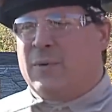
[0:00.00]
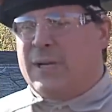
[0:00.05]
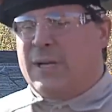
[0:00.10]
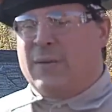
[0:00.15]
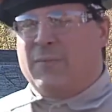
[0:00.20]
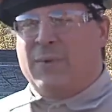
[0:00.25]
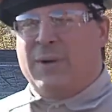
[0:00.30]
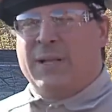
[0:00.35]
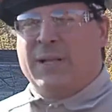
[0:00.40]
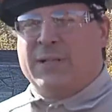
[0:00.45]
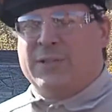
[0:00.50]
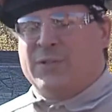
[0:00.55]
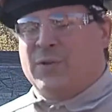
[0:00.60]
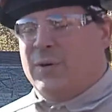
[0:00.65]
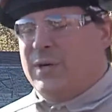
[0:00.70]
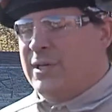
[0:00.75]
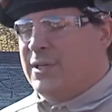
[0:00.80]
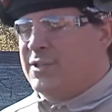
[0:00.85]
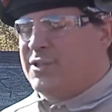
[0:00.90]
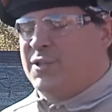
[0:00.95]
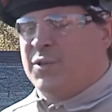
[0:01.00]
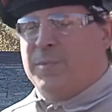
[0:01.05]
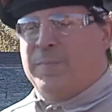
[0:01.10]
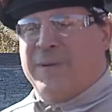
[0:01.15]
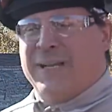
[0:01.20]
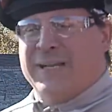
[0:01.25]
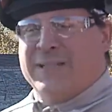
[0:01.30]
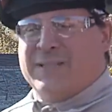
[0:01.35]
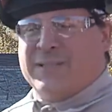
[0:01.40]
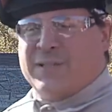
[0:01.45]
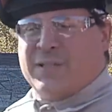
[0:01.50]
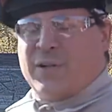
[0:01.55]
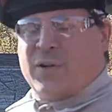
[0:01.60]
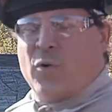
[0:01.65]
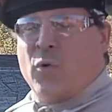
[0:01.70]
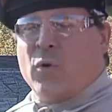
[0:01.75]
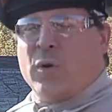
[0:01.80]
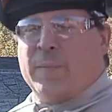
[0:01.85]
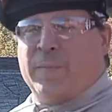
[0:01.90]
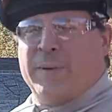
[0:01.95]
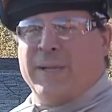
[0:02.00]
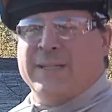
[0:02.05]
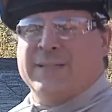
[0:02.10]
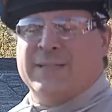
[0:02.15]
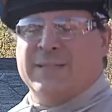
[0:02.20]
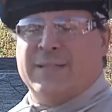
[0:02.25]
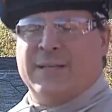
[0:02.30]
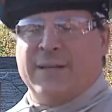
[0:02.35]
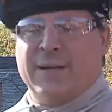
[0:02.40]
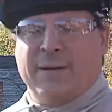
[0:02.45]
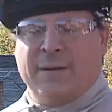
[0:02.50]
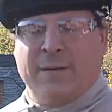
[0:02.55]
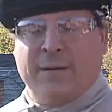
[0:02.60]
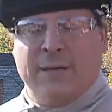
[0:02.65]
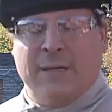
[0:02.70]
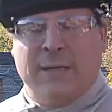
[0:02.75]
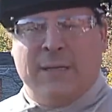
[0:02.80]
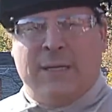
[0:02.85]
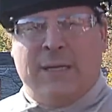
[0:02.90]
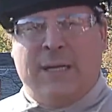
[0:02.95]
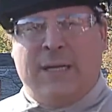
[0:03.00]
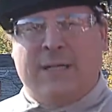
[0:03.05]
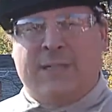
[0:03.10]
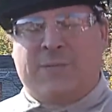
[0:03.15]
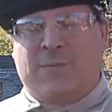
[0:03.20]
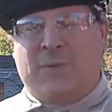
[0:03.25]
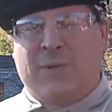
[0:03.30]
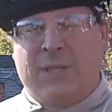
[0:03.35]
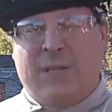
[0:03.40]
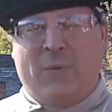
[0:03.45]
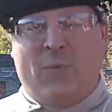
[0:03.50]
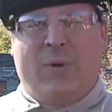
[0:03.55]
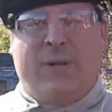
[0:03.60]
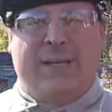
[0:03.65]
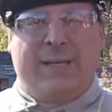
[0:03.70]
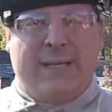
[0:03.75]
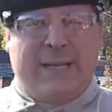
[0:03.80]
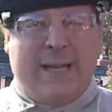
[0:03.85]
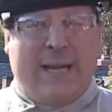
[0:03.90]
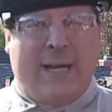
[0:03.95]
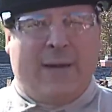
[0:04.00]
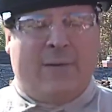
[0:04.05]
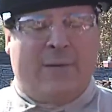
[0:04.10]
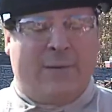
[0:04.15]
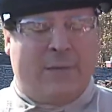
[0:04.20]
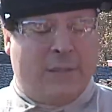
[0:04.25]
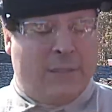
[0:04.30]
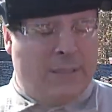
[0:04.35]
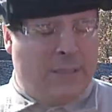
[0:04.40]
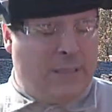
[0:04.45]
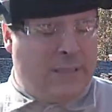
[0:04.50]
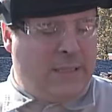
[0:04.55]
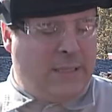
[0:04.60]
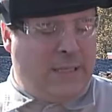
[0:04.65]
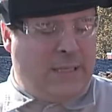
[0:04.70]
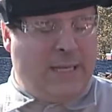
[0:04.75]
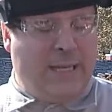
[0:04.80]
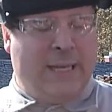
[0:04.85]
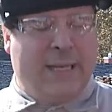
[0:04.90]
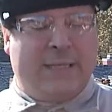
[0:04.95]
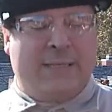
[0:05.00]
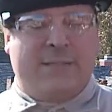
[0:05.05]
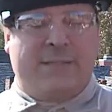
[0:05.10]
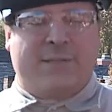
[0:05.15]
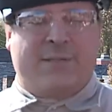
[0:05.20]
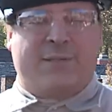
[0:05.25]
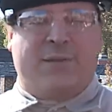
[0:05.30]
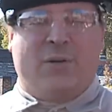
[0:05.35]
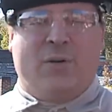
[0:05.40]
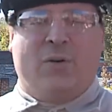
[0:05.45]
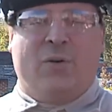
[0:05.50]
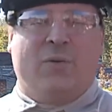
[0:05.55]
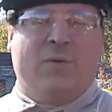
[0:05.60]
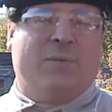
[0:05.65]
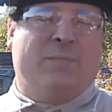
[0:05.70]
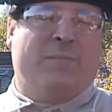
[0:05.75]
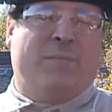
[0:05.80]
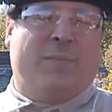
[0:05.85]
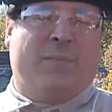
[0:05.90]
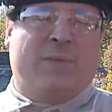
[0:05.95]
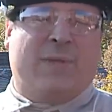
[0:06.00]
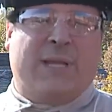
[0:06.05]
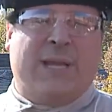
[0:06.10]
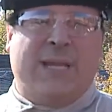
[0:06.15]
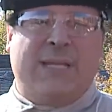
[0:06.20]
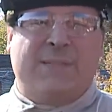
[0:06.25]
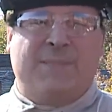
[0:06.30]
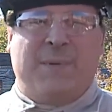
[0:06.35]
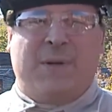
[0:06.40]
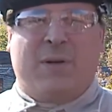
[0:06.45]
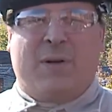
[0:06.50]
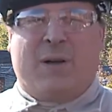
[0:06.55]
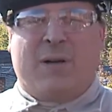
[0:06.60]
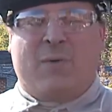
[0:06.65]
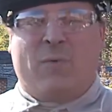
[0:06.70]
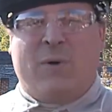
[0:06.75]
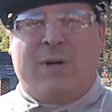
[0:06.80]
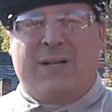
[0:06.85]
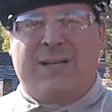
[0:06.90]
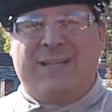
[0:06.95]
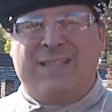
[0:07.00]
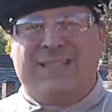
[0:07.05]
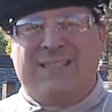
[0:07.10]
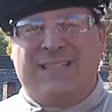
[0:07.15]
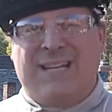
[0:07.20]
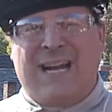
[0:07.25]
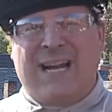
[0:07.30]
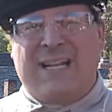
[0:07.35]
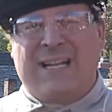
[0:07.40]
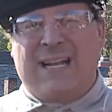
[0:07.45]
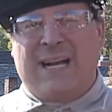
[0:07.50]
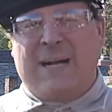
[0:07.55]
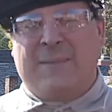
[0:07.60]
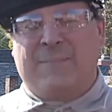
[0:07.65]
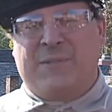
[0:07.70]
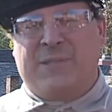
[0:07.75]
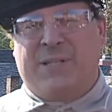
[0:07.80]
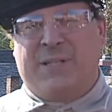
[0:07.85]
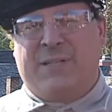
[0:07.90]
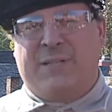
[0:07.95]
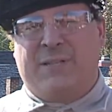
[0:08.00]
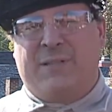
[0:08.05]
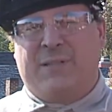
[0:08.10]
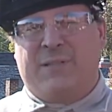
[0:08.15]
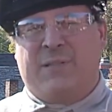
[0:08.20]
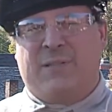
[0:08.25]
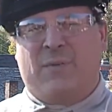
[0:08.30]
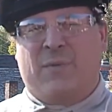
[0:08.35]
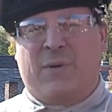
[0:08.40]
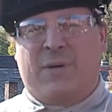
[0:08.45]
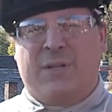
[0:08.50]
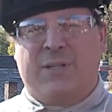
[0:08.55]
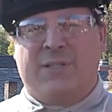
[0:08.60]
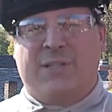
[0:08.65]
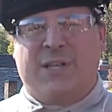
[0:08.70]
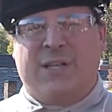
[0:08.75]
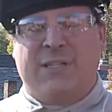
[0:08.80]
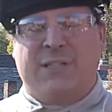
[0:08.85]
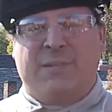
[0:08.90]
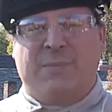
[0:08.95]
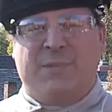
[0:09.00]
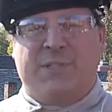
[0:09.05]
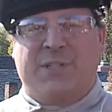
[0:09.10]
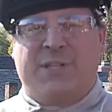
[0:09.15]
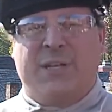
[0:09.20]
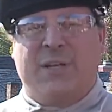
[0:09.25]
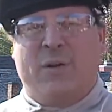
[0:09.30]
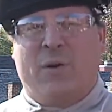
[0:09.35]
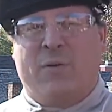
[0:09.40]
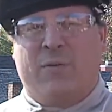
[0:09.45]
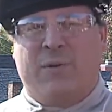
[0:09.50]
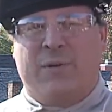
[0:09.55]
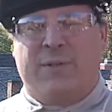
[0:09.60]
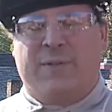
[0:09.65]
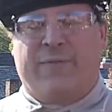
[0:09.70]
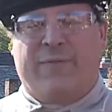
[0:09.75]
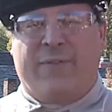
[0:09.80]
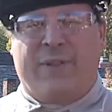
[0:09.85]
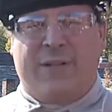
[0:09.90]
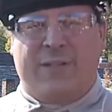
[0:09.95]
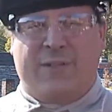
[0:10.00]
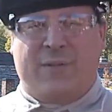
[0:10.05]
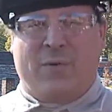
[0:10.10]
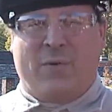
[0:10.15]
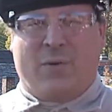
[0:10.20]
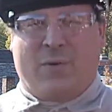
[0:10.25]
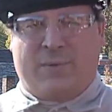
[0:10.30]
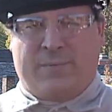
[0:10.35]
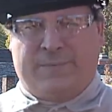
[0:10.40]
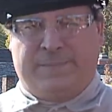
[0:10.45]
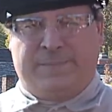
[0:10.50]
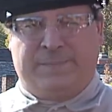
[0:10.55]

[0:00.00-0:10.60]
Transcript: We're getting ready to join the two pieces, the corner pieces here, and it's really windy out. And so gas metal arc welding is not an option, so we're gonna change the machine over to flux core.